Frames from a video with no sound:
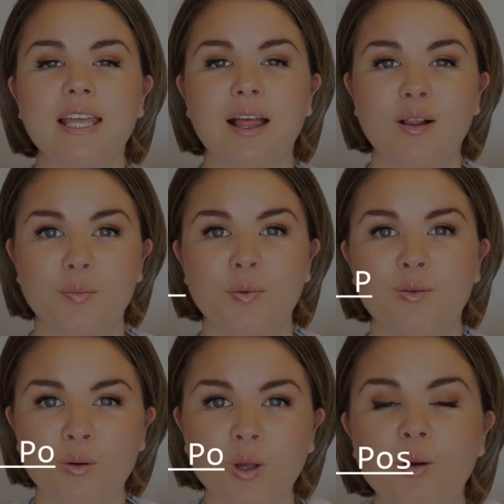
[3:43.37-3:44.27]
help
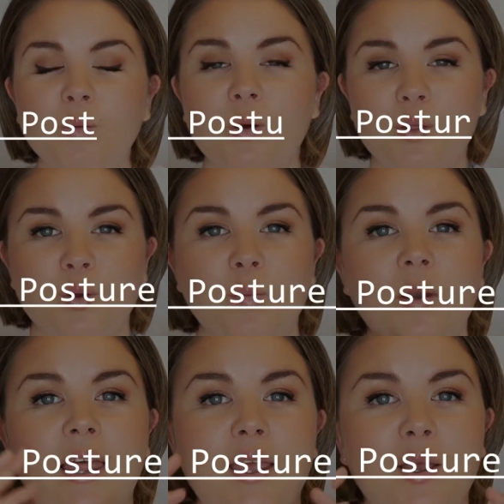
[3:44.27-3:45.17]
you with your
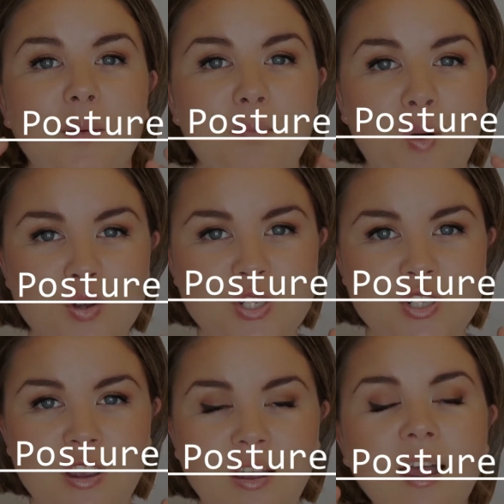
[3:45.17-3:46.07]
playing
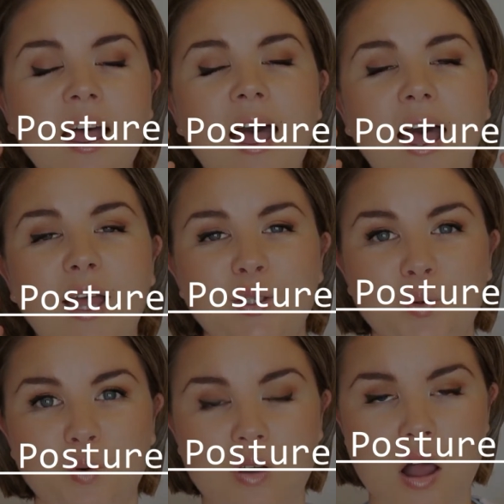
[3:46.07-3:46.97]
posture and
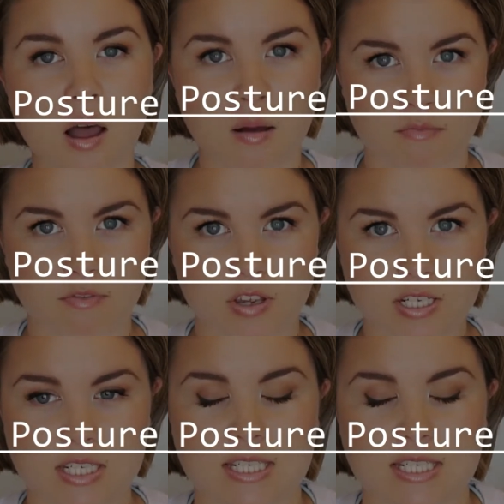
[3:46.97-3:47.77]
your comfort.